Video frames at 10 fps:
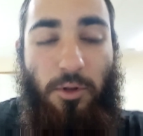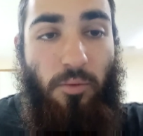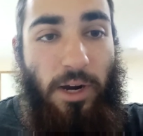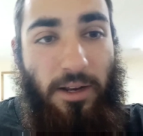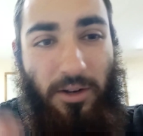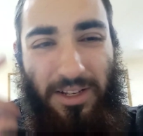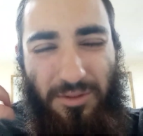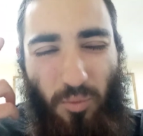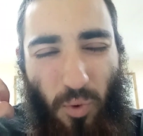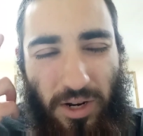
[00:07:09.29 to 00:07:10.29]
they'll recognize
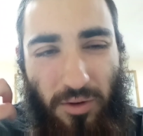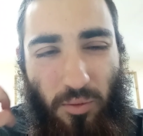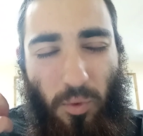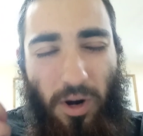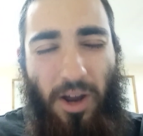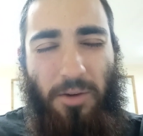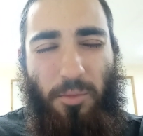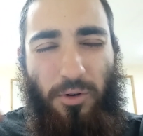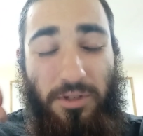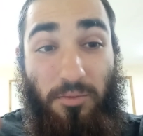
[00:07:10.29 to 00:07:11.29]
what kind of
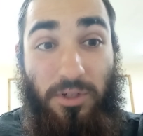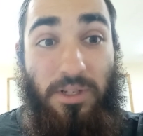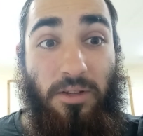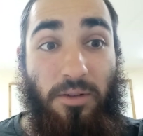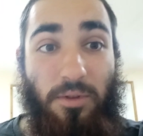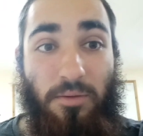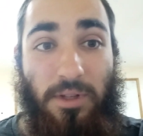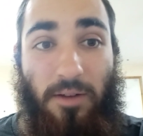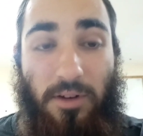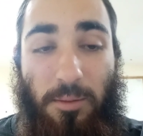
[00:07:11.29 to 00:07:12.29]
person we're dealing with
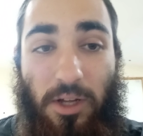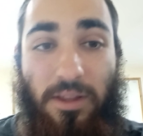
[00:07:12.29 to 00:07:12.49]
David HaMelech,